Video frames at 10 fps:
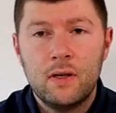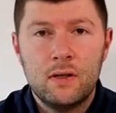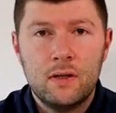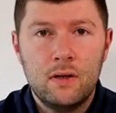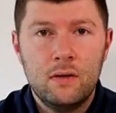
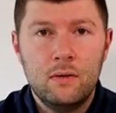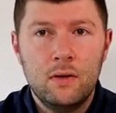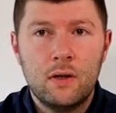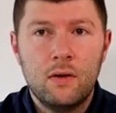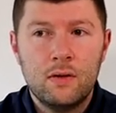So
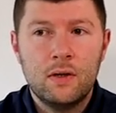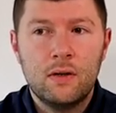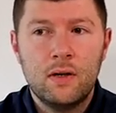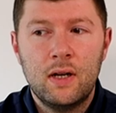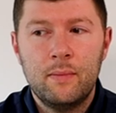the cost has
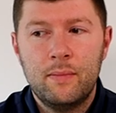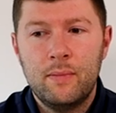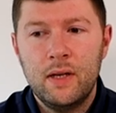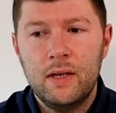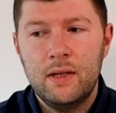gone up
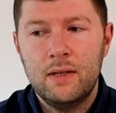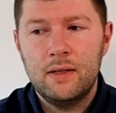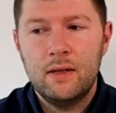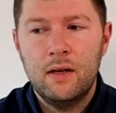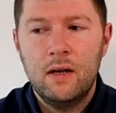but
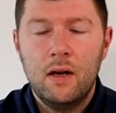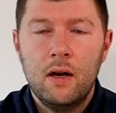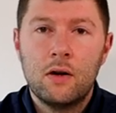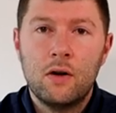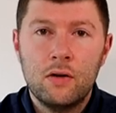it's
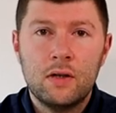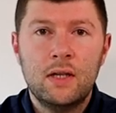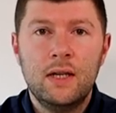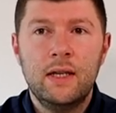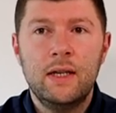a
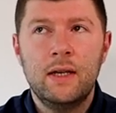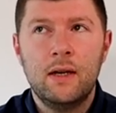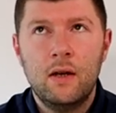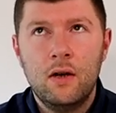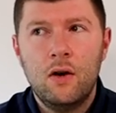costly
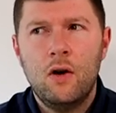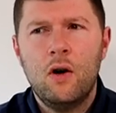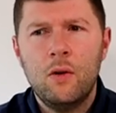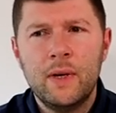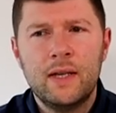
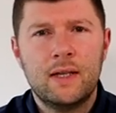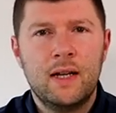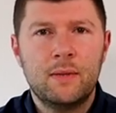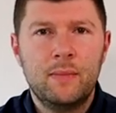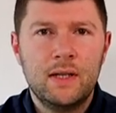hobby
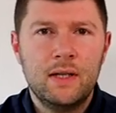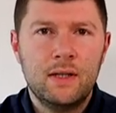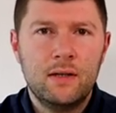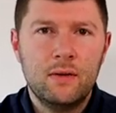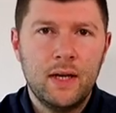slash
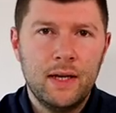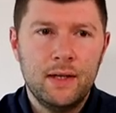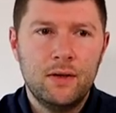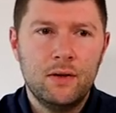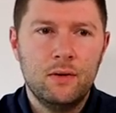business to get
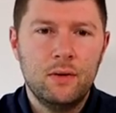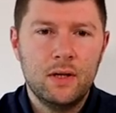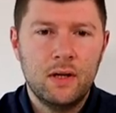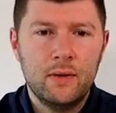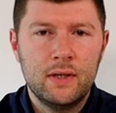into.
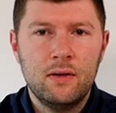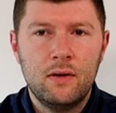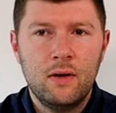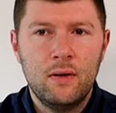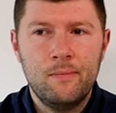You know, it's
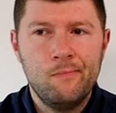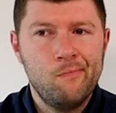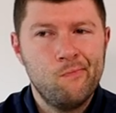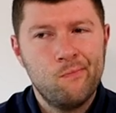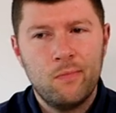not, um,
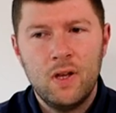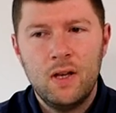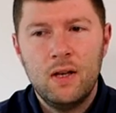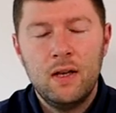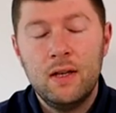
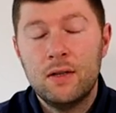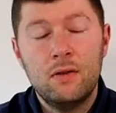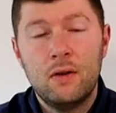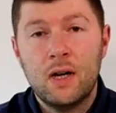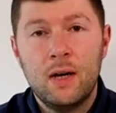it's
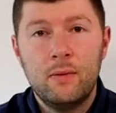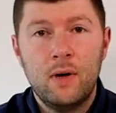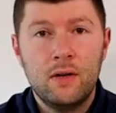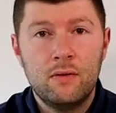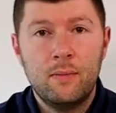not a
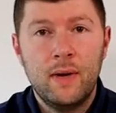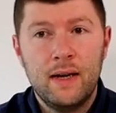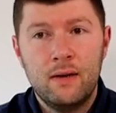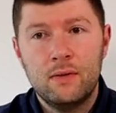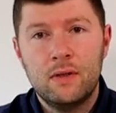couple hundred
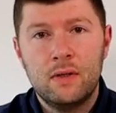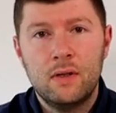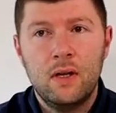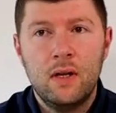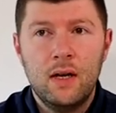pounds
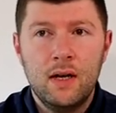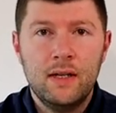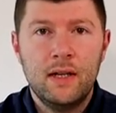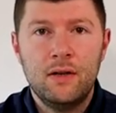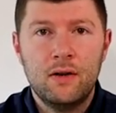
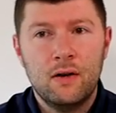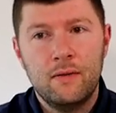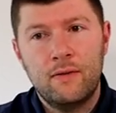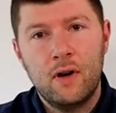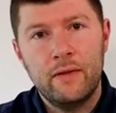and then you've got
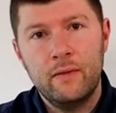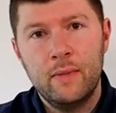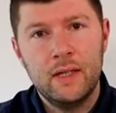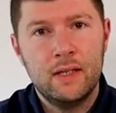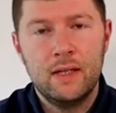a thriving
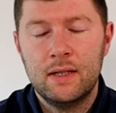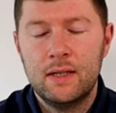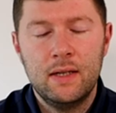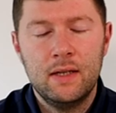business.